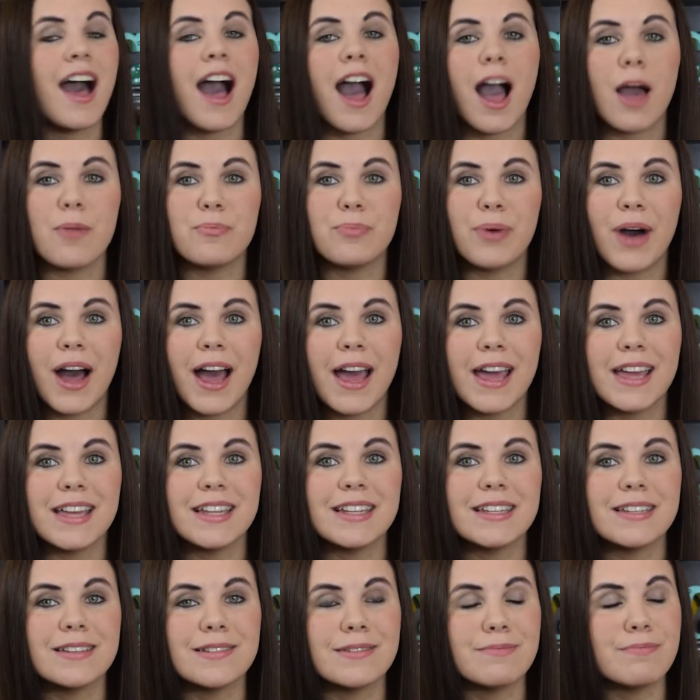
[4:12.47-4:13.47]
I buy
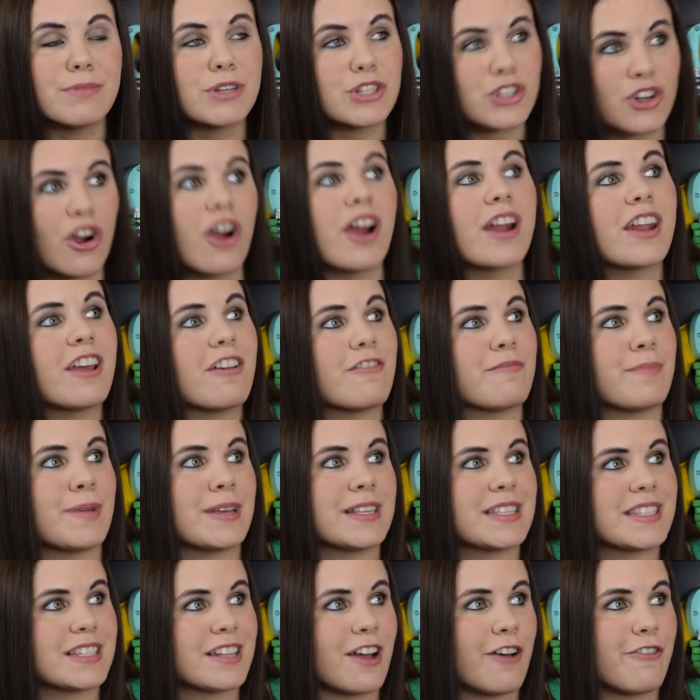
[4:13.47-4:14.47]
majority of my
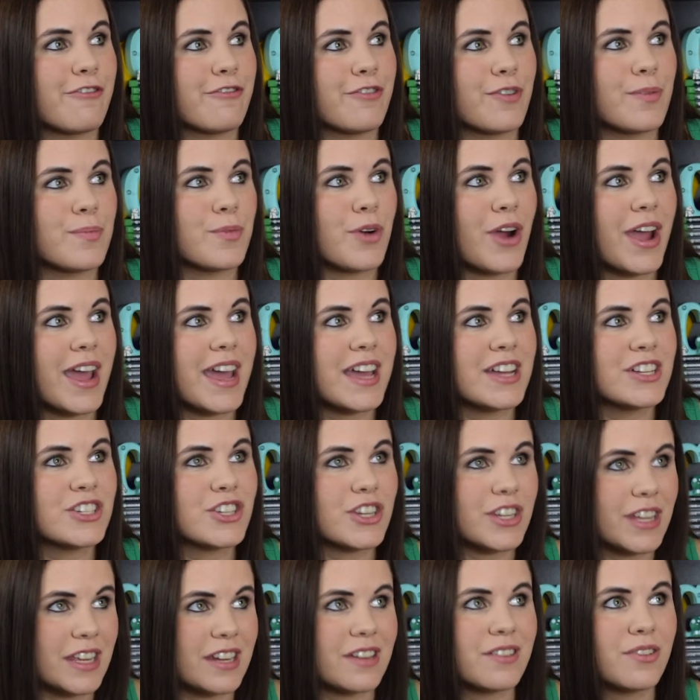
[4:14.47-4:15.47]
stuff from Rage,
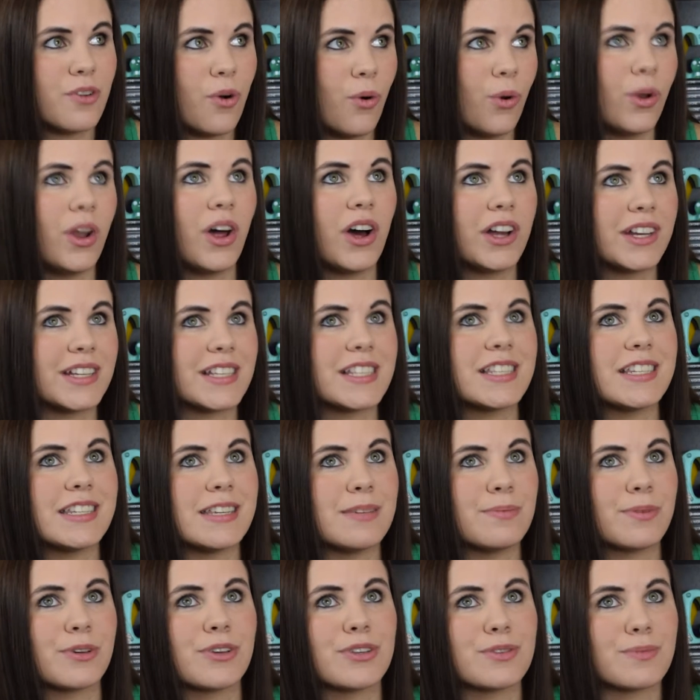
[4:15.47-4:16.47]
in all
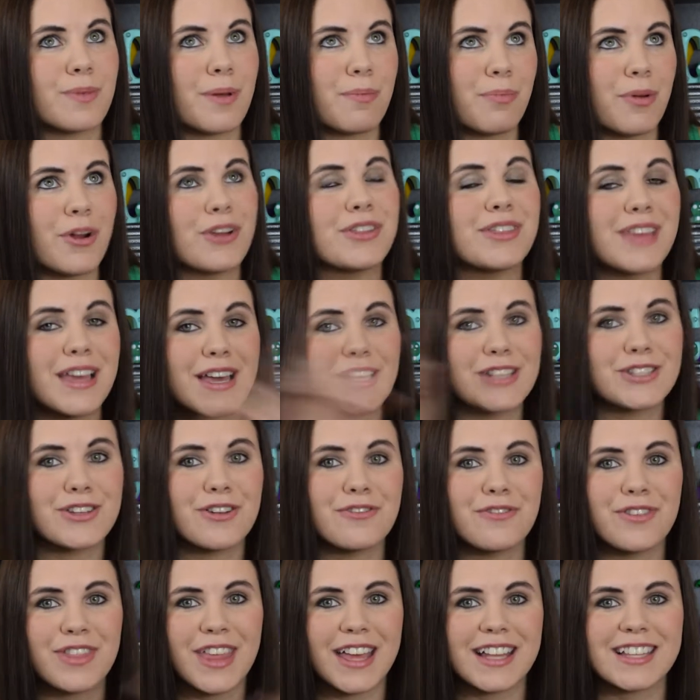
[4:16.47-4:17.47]
honesty, because my birthday is
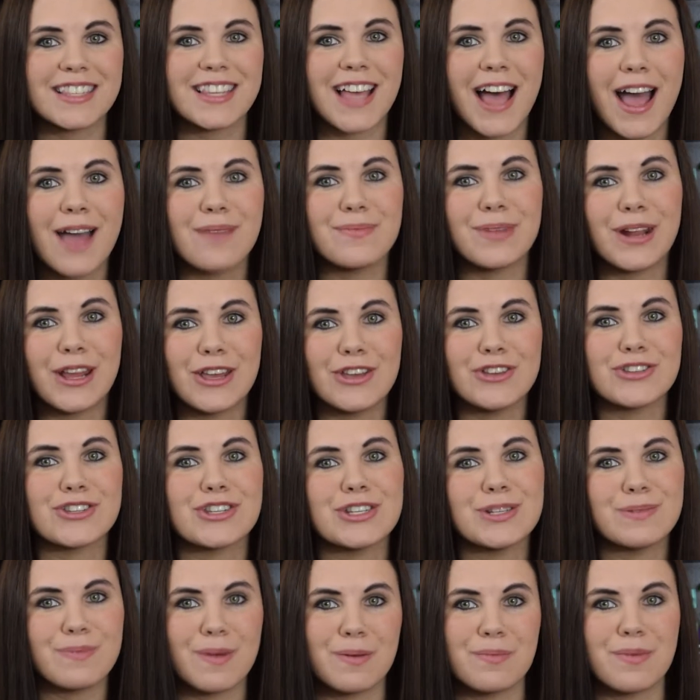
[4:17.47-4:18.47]
over that time and I
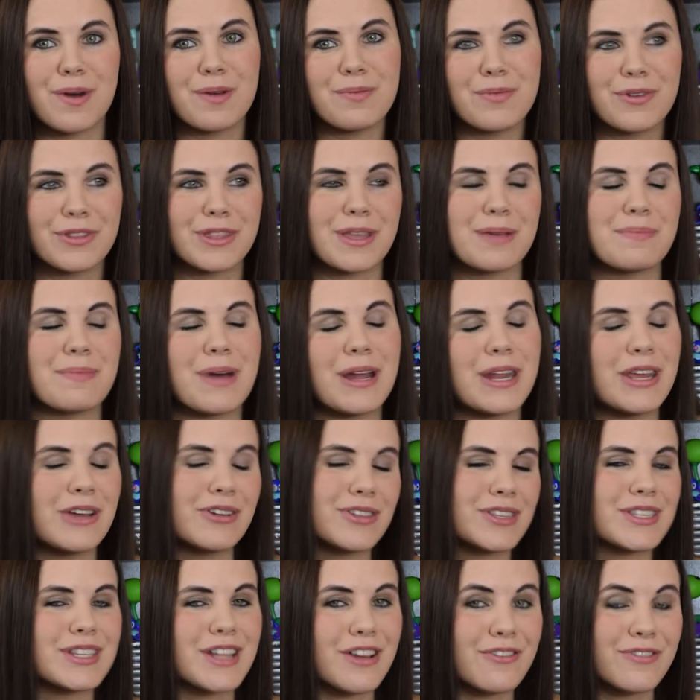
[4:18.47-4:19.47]
usually spend my birthday money
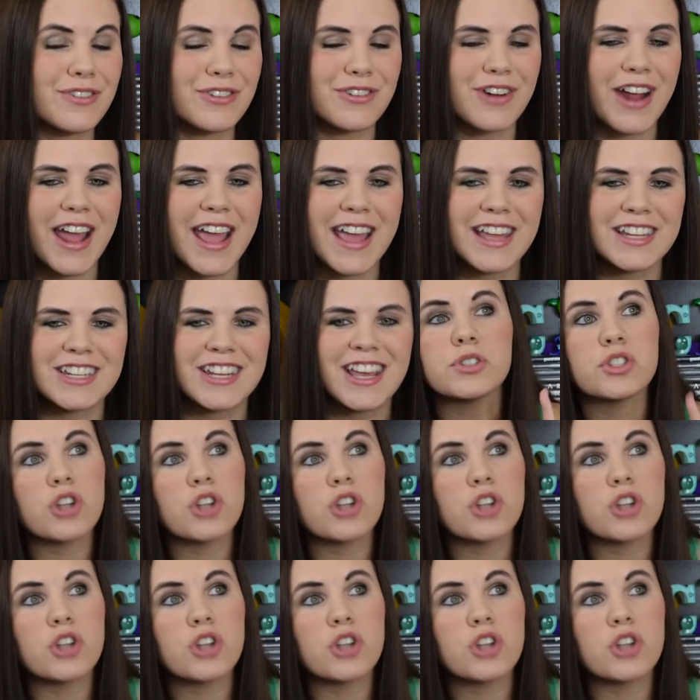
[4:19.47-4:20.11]
on stuff at Rage.